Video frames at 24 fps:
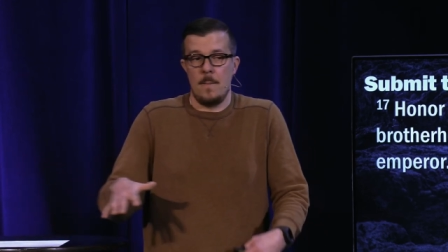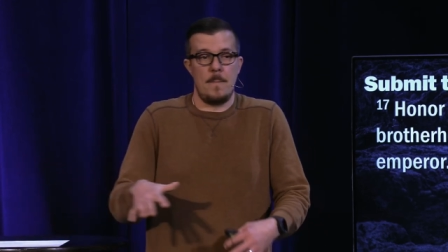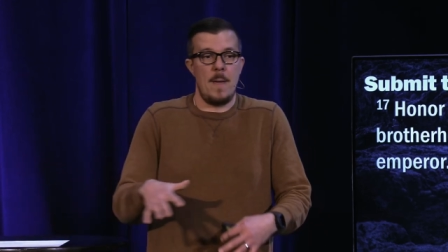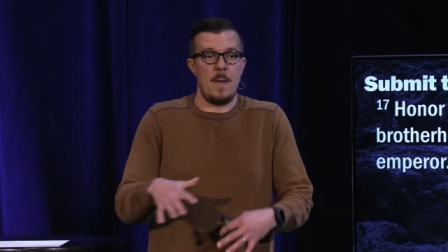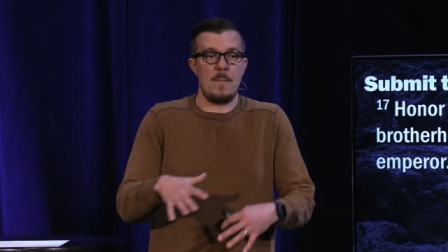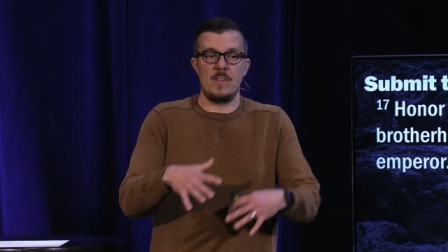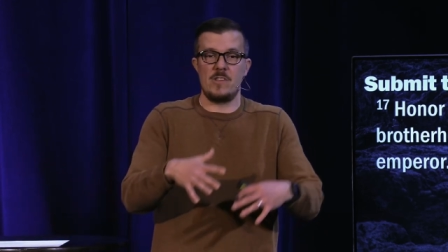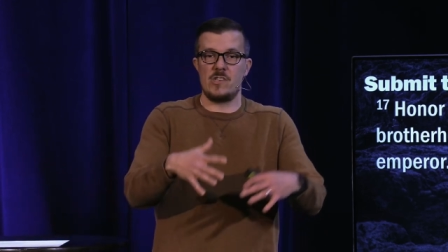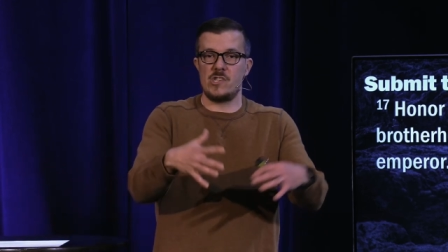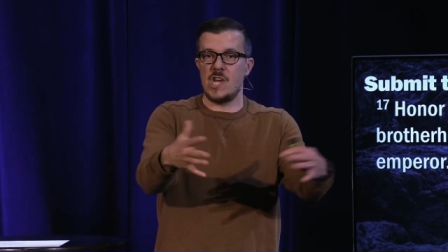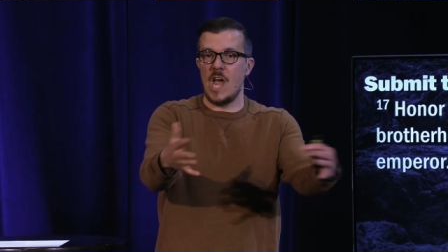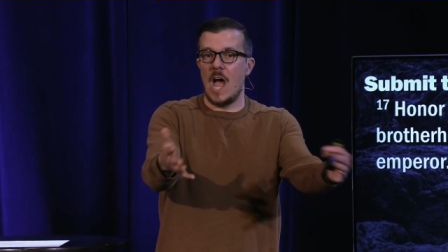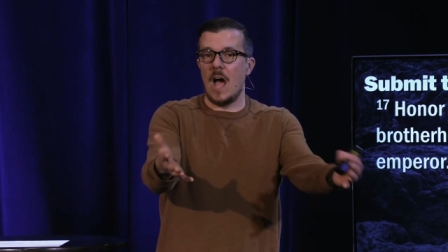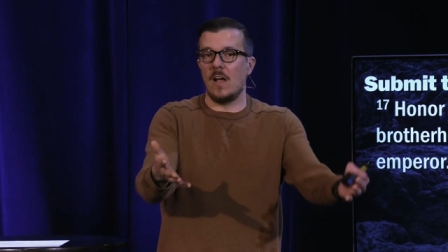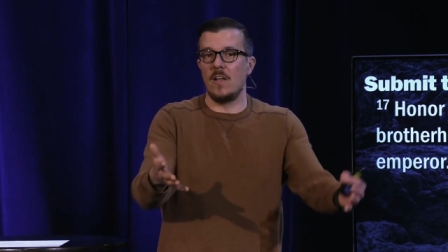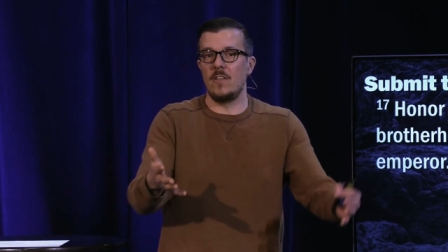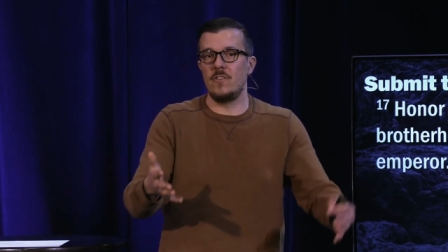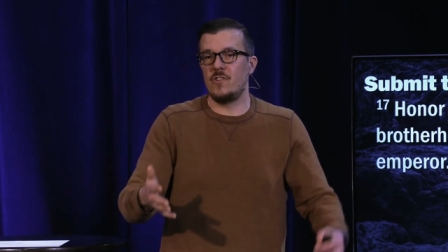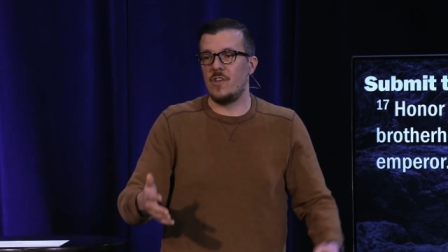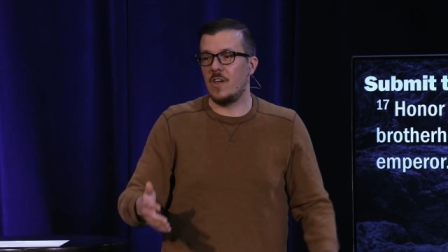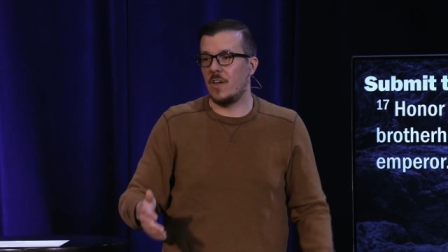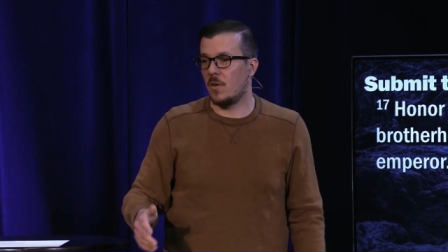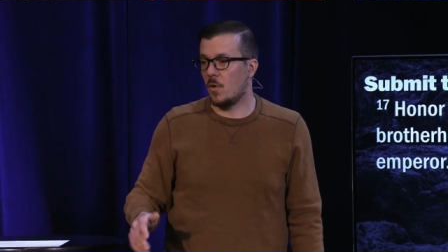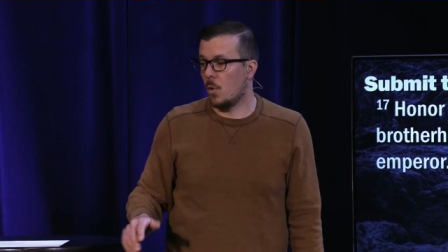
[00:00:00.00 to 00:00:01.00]
maybe
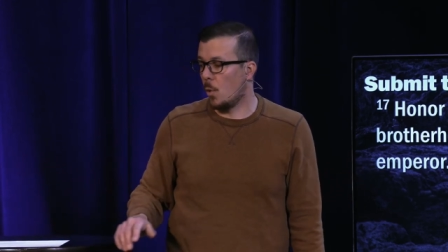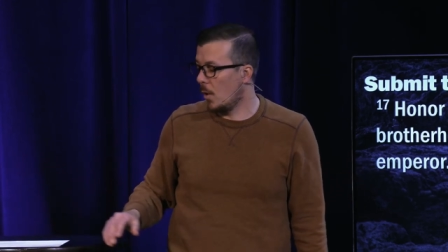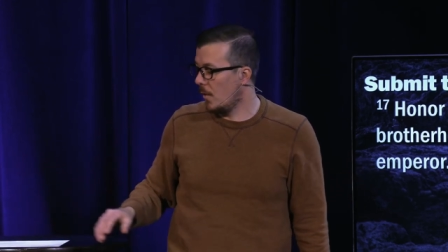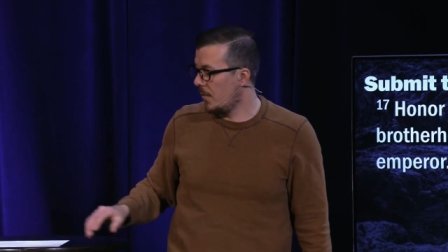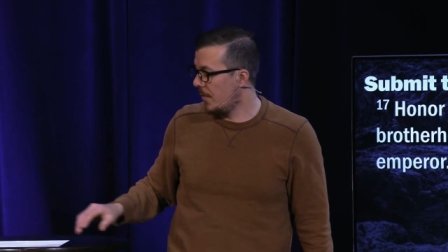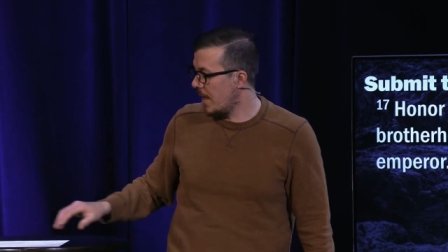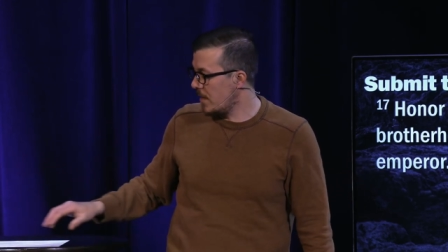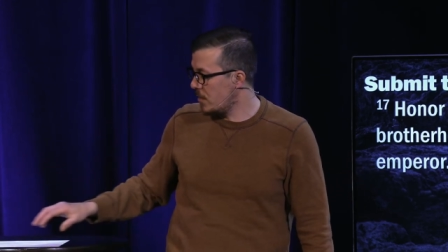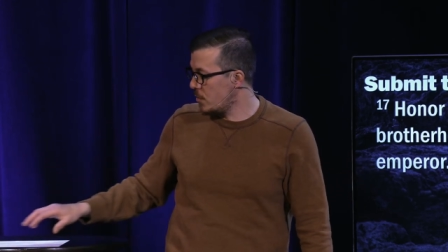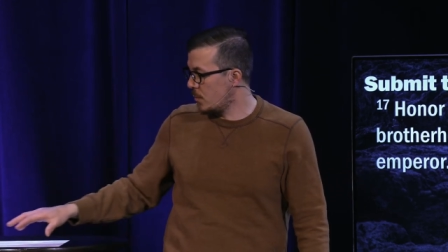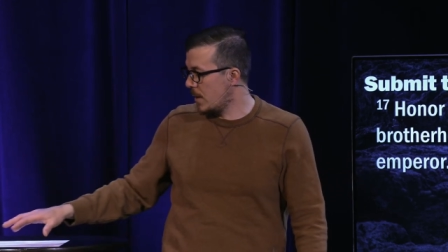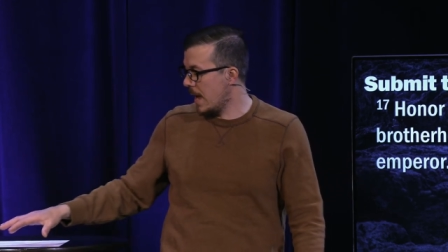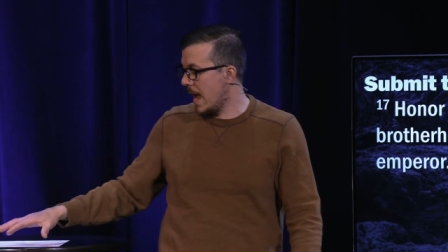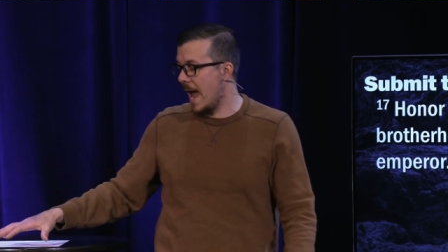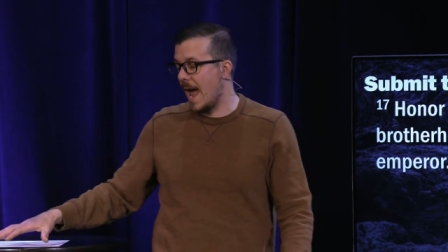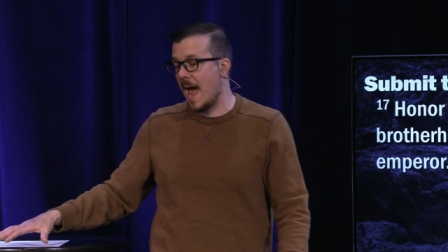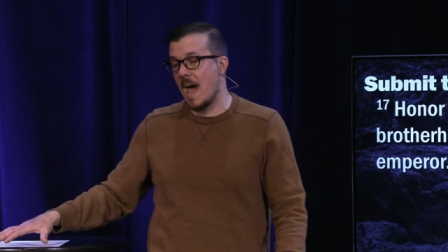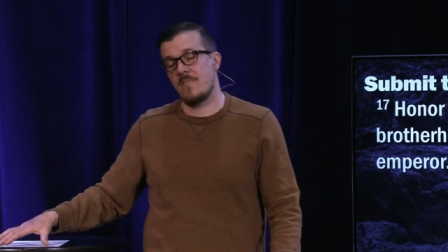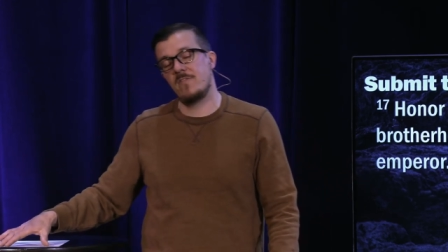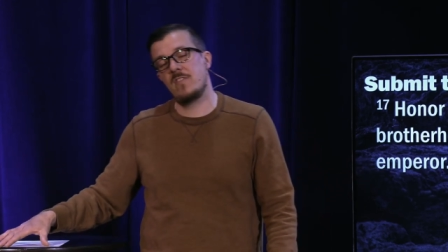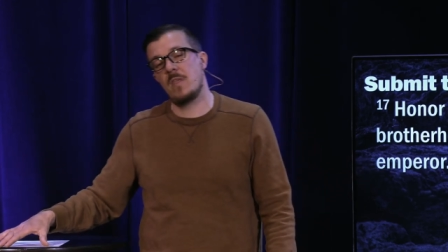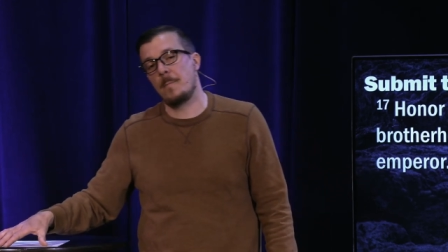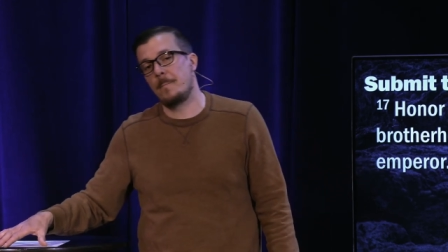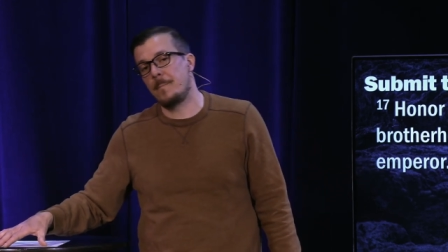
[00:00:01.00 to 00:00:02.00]
challenge in court, that you can't
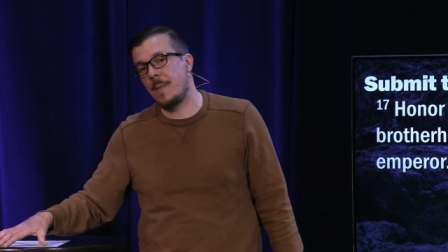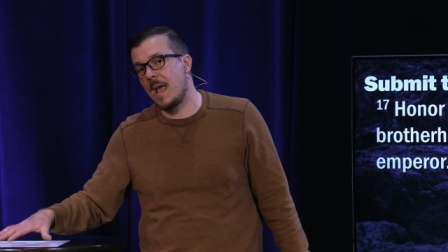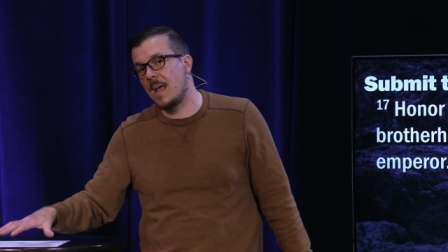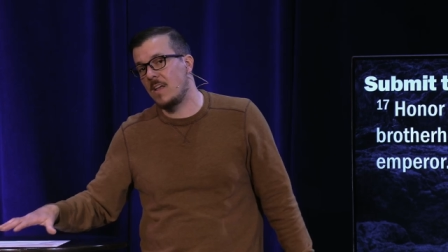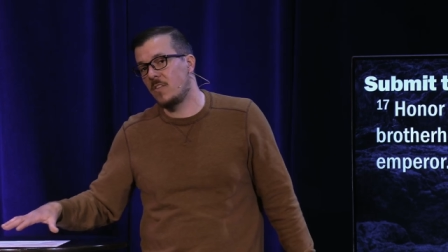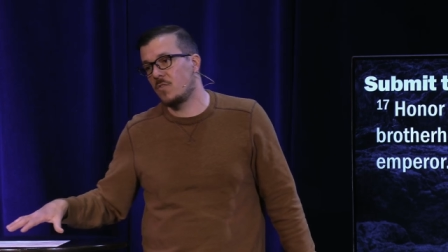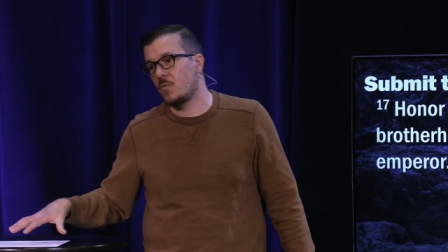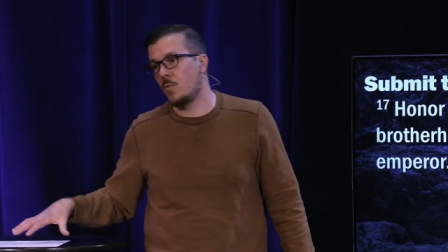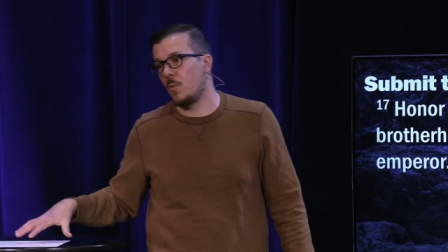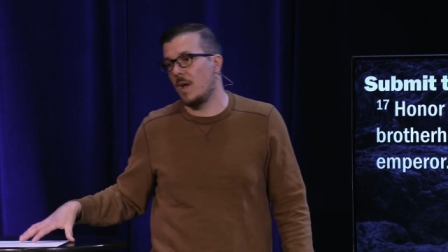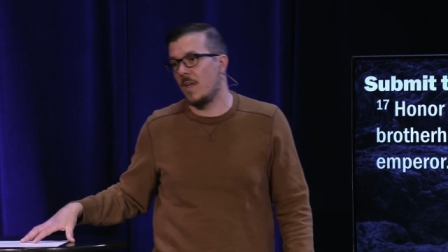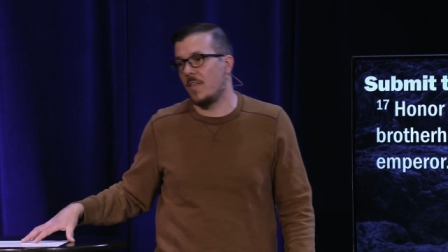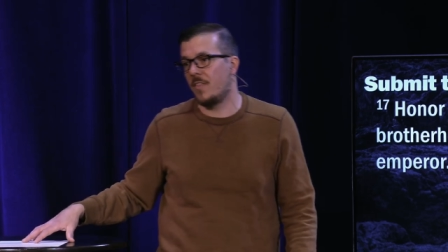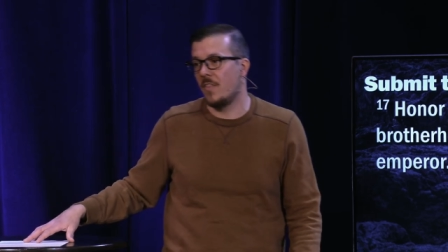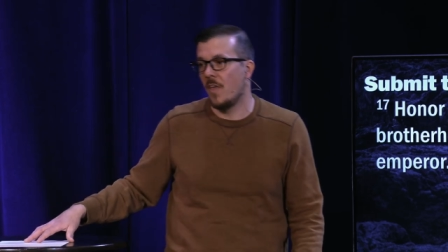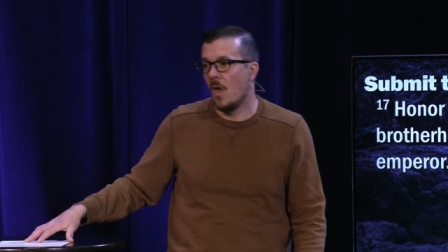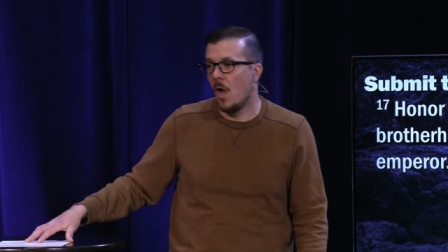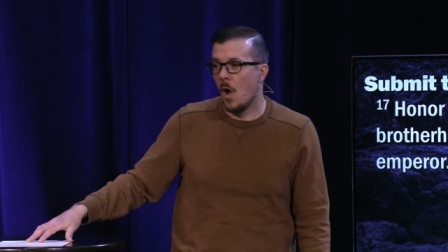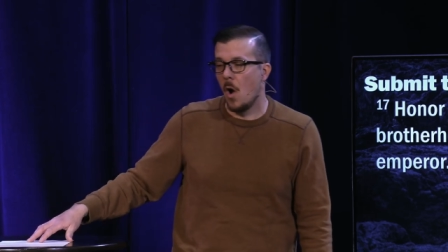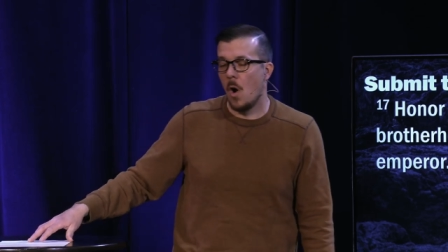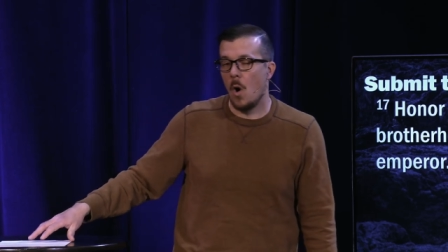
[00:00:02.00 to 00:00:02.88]
have debates with,